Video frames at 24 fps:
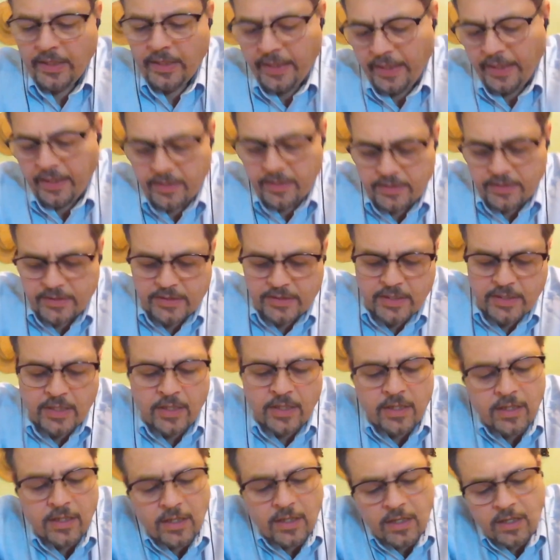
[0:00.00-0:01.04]
It's
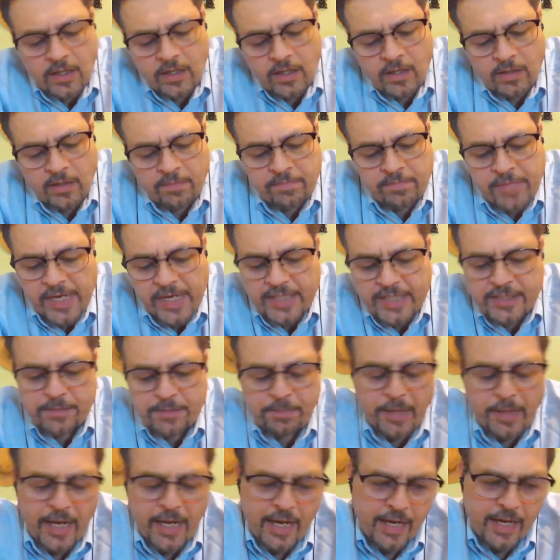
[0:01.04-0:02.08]
a
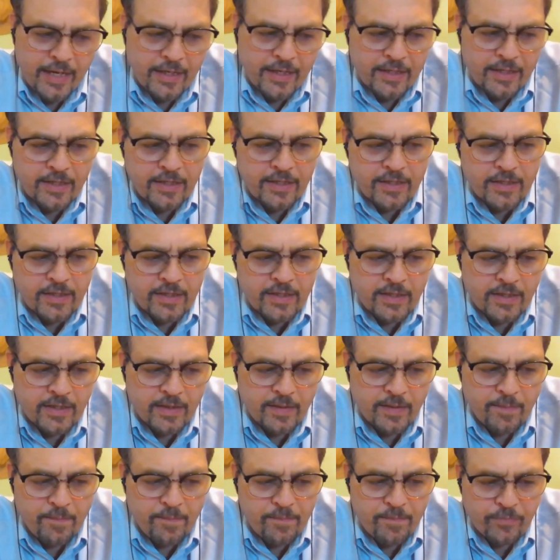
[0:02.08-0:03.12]
mixed bag.
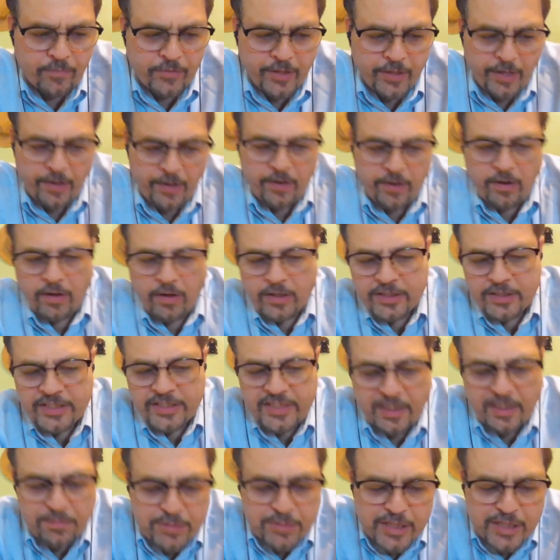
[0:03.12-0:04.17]
There are
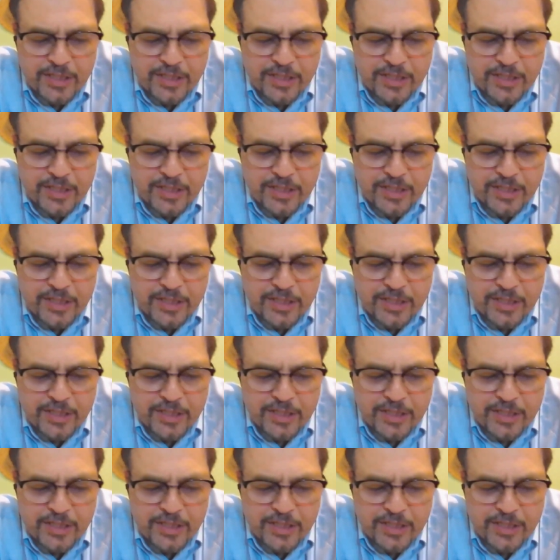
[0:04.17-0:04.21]
some